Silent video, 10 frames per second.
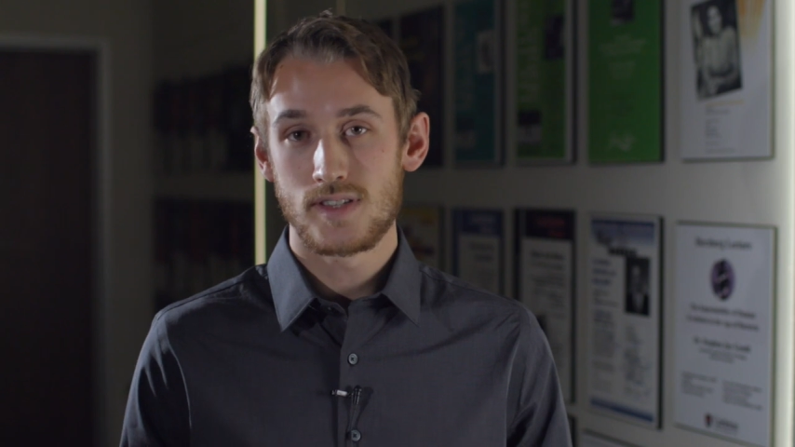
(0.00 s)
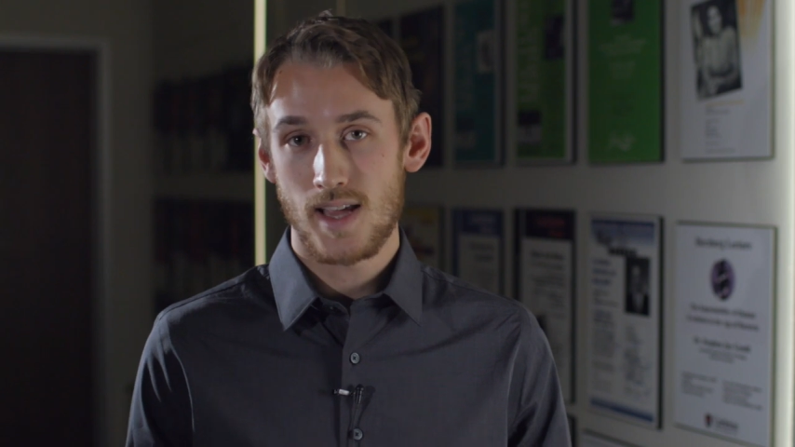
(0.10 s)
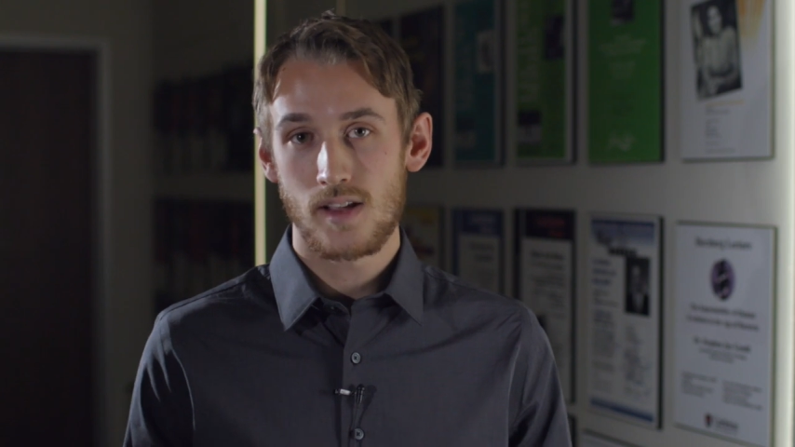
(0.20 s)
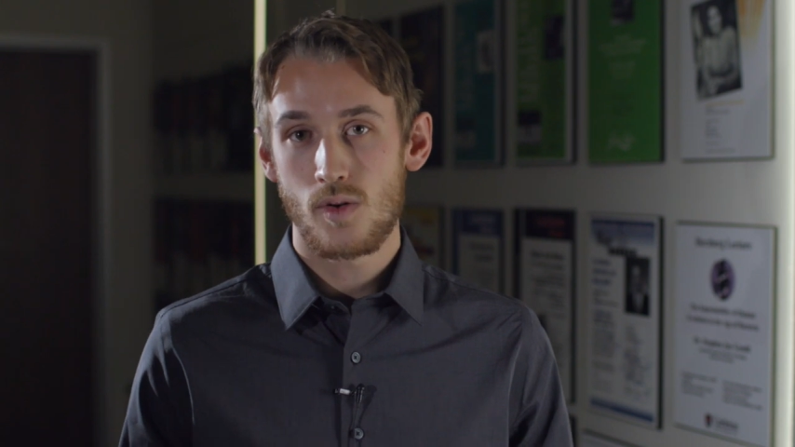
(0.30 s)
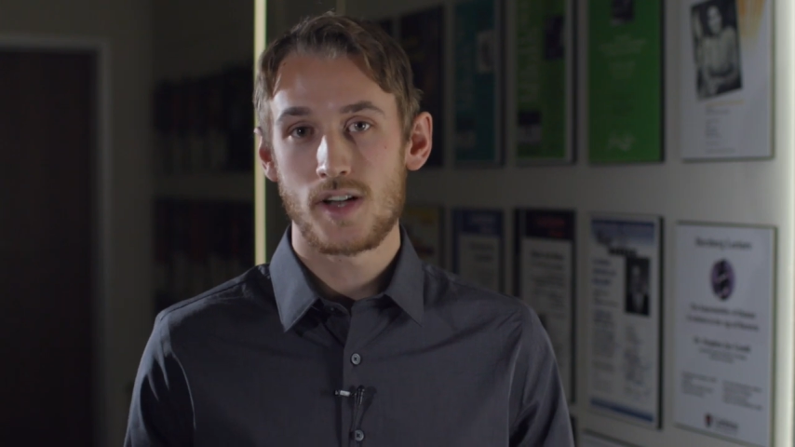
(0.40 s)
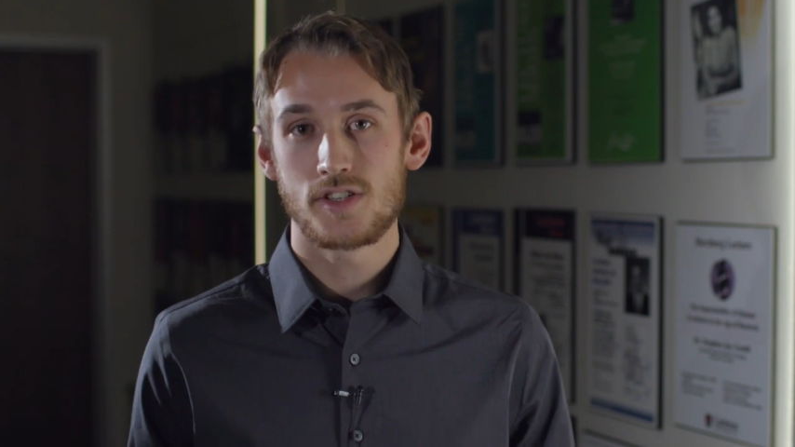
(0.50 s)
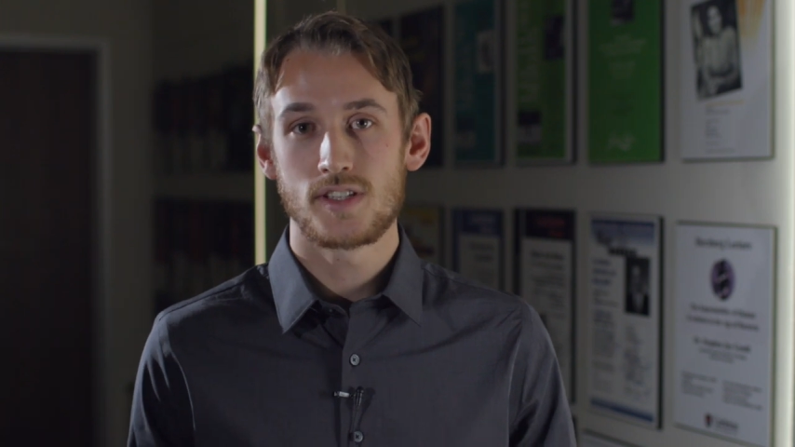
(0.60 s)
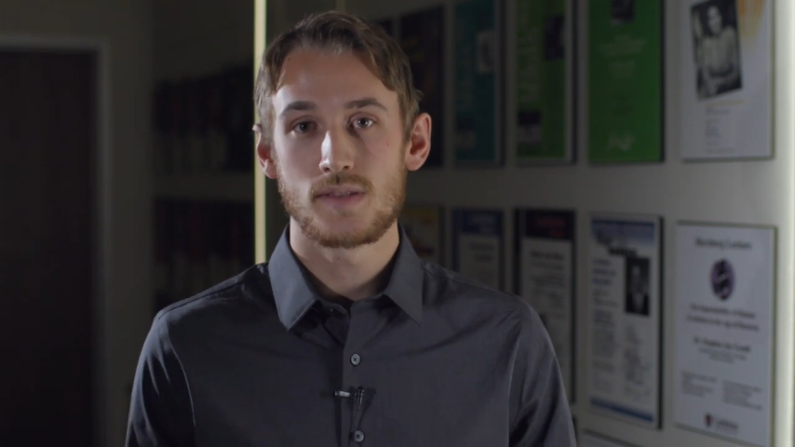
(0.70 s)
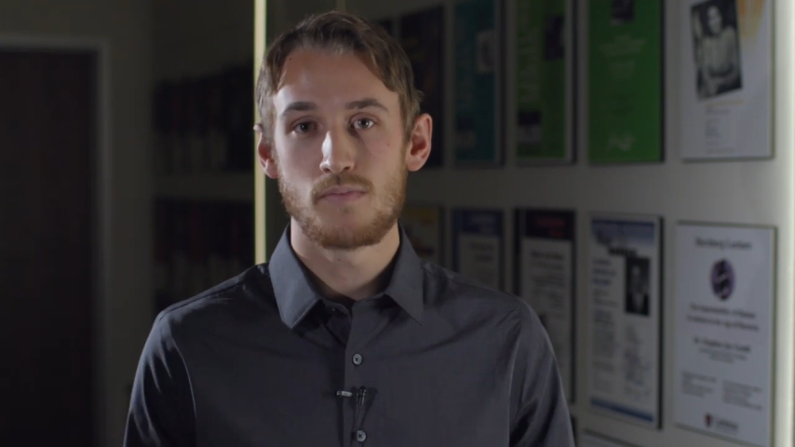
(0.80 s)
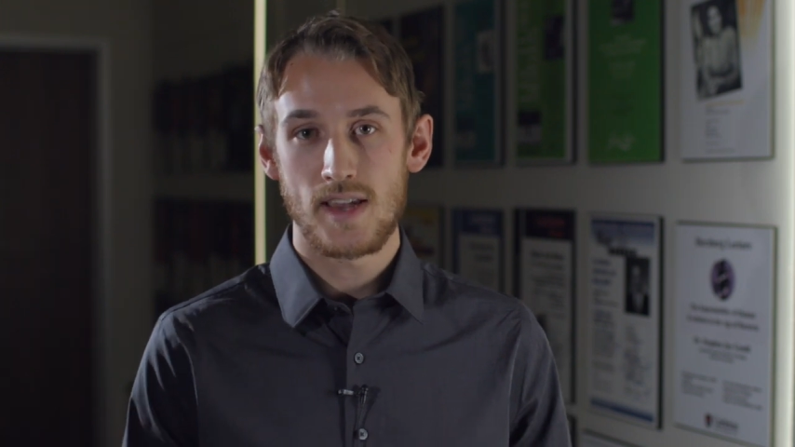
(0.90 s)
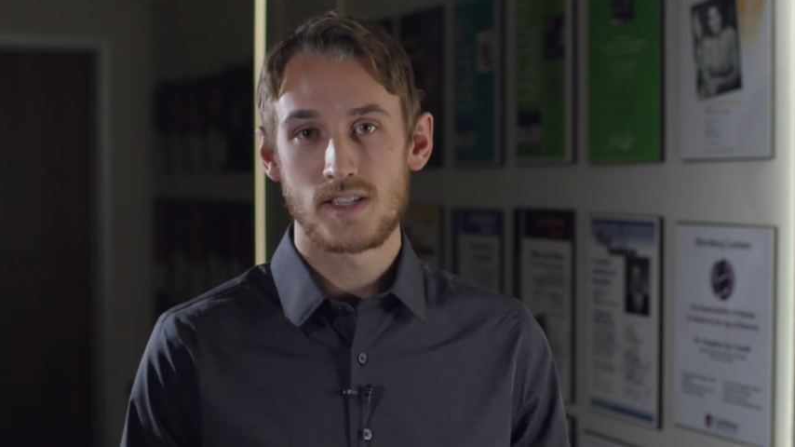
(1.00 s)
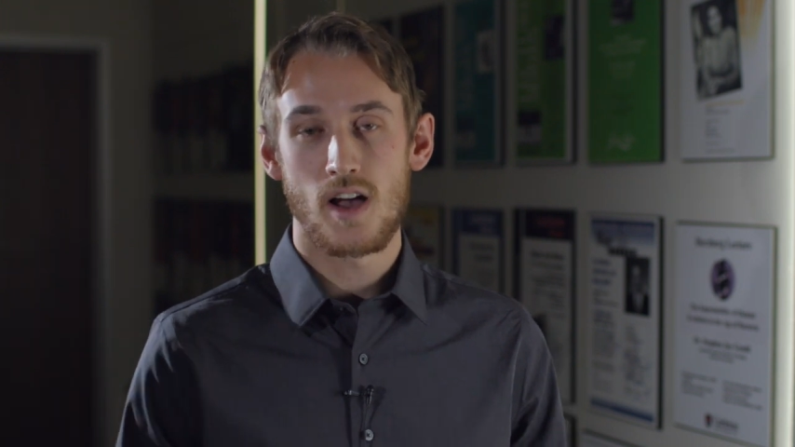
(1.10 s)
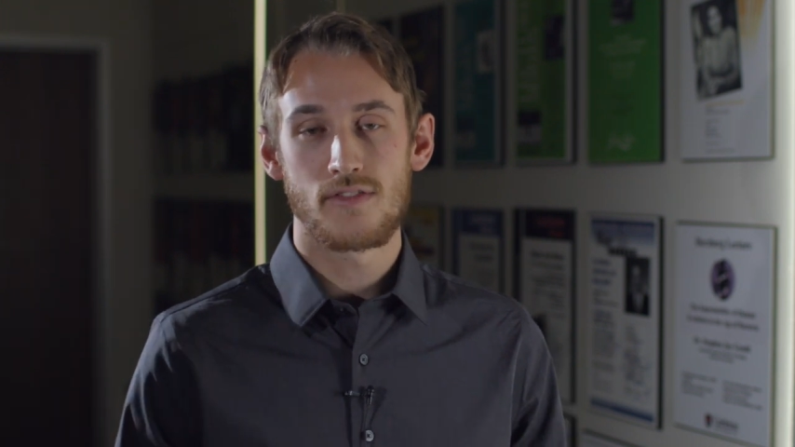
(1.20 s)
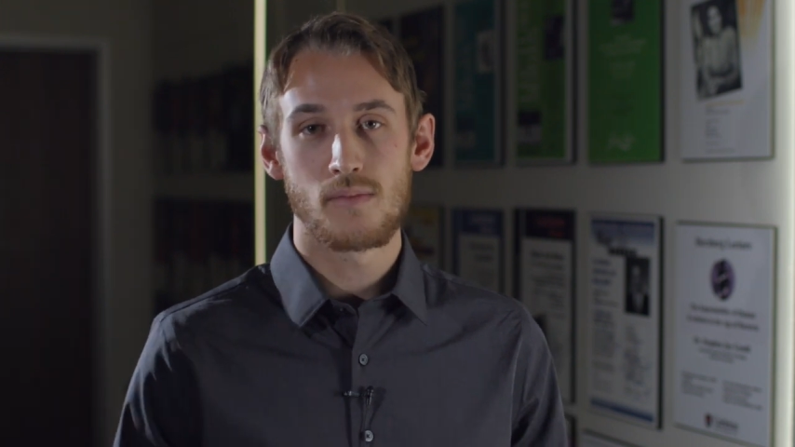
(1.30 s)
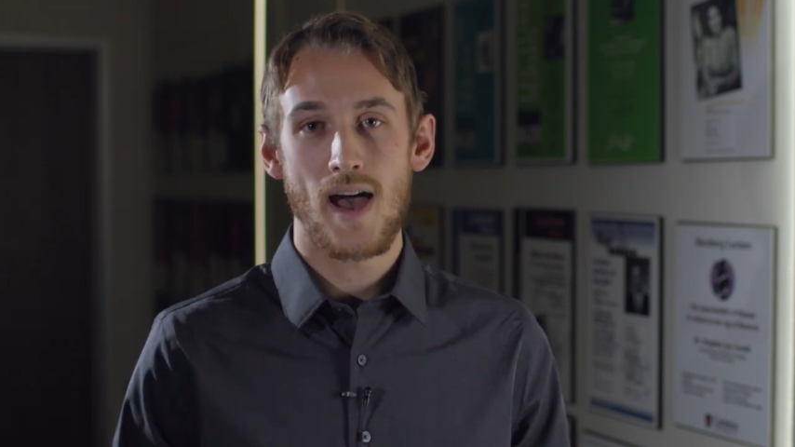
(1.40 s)
set of questions based
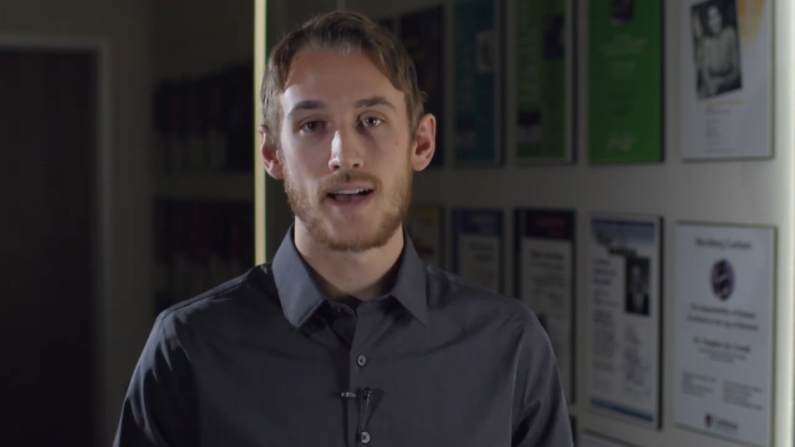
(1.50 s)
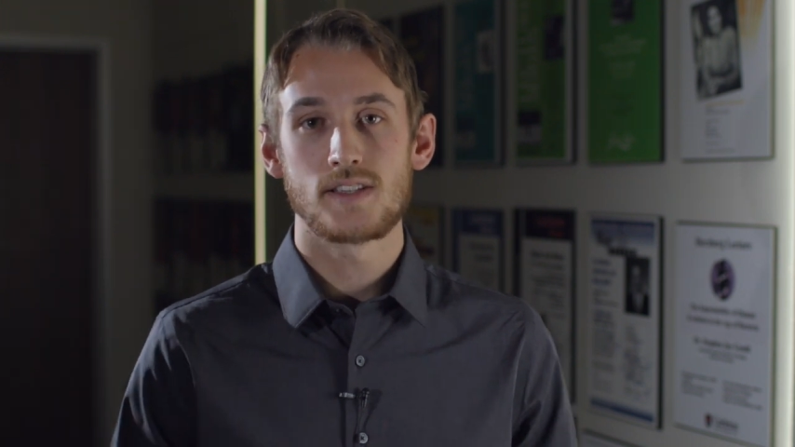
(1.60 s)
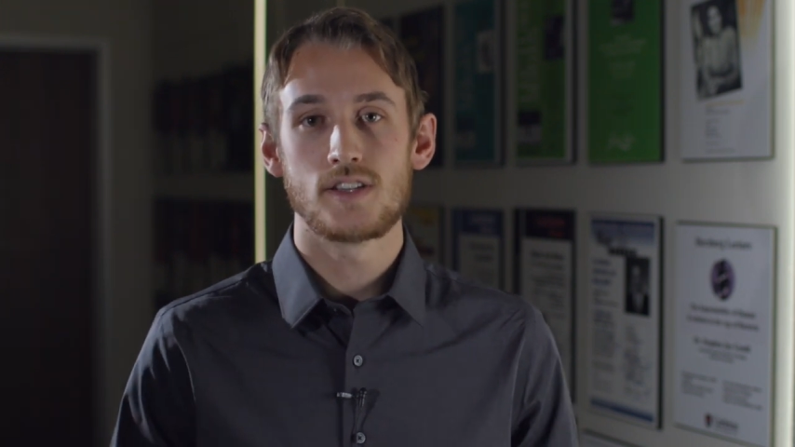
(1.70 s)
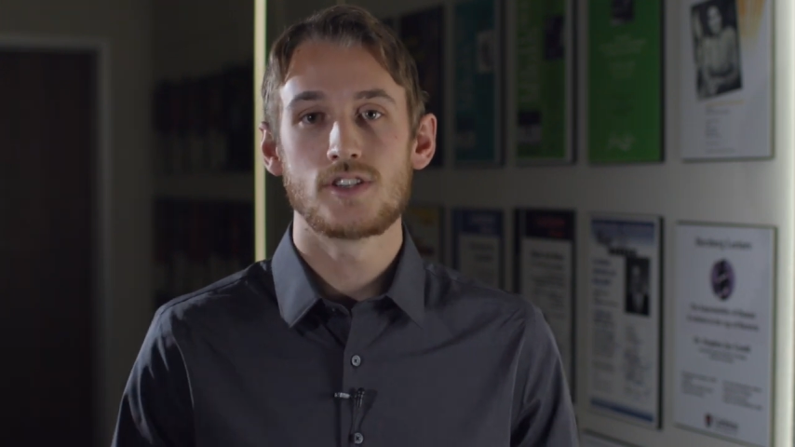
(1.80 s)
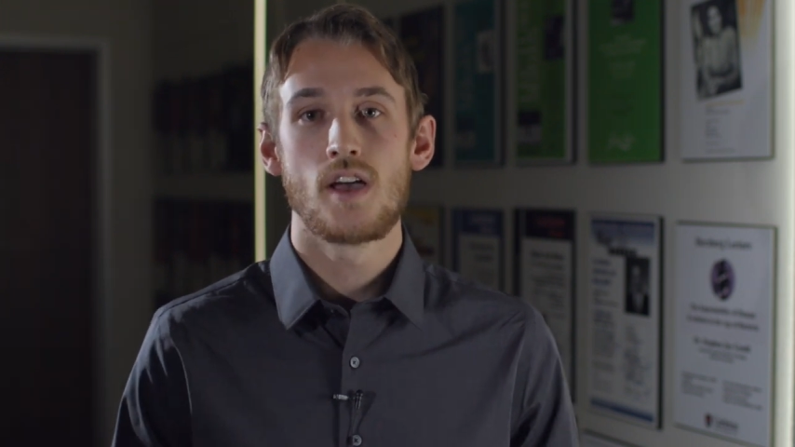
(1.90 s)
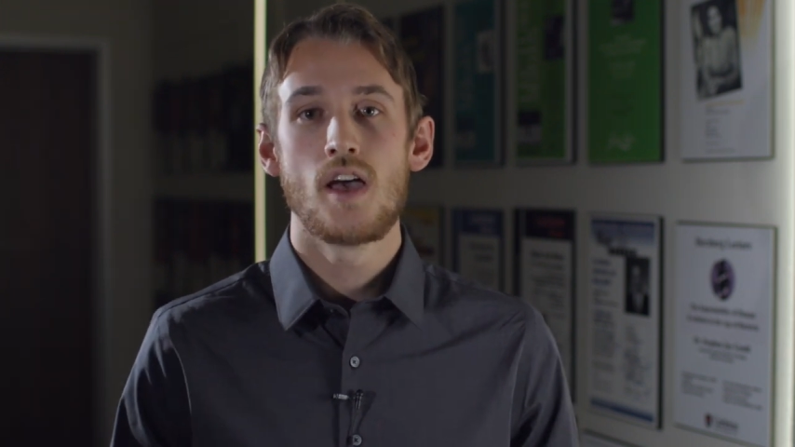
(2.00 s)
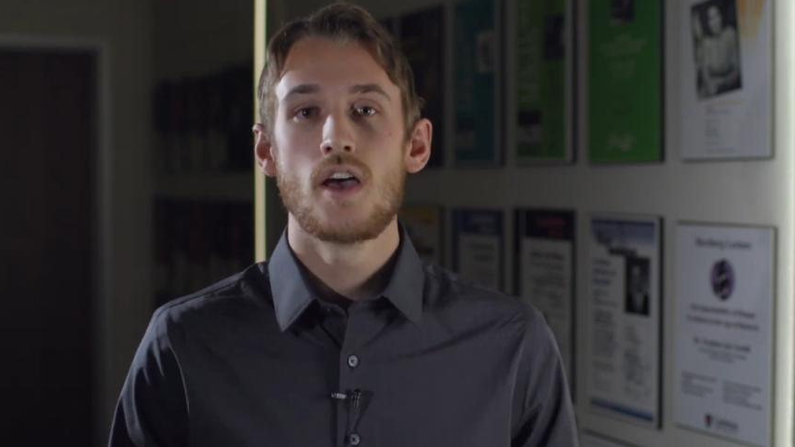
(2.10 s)
off the passage.